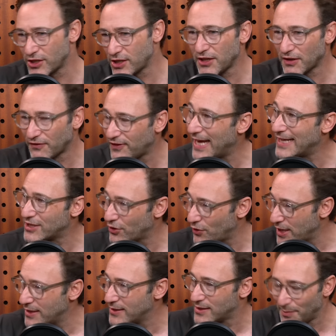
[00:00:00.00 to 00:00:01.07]
It's not the flat
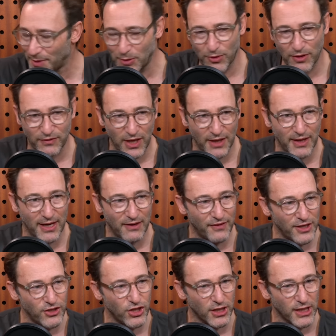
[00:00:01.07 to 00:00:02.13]
screen. Somebody would have done that
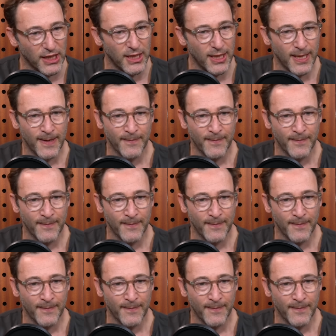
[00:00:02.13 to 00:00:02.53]
eventually.